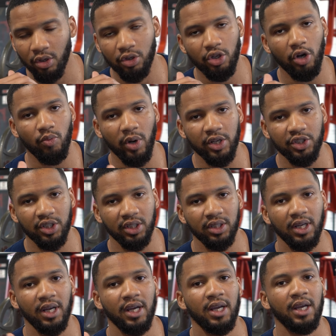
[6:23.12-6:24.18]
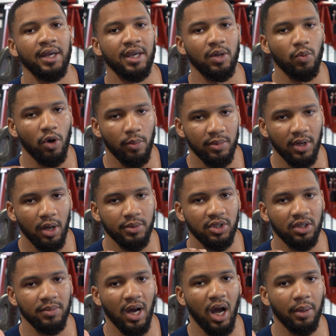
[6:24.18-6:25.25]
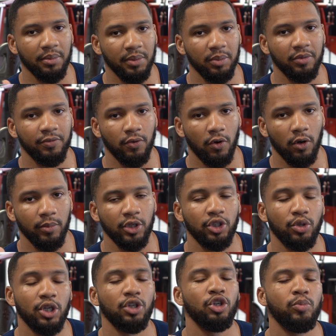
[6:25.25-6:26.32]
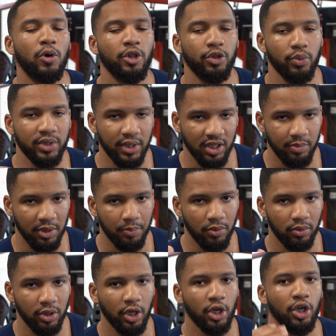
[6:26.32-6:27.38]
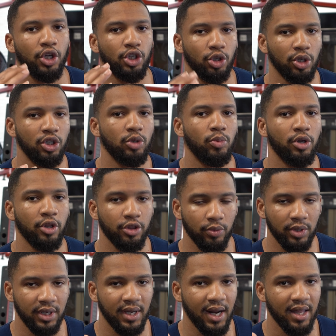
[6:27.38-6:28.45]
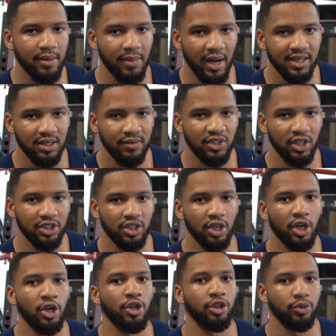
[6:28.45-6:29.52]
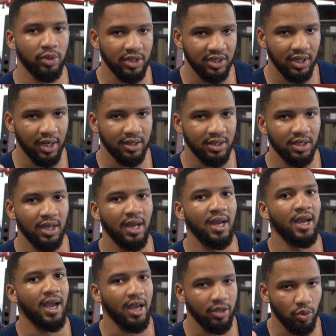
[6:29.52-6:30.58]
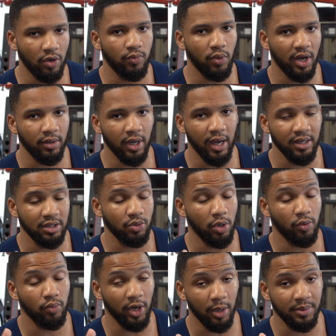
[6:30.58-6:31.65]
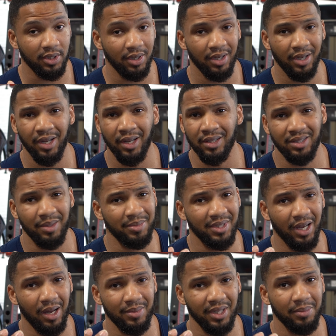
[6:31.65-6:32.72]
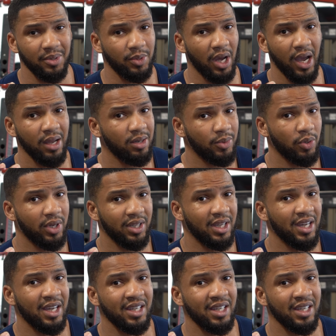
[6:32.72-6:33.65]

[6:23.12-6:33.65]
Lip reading: don't rush it. You warmed up so you can optimally perform. You can do more than 3 sets, people. You can do more than 3. Get out of the mindset of just 3 sets, 8 to 12 reps. Sometimes I end up doing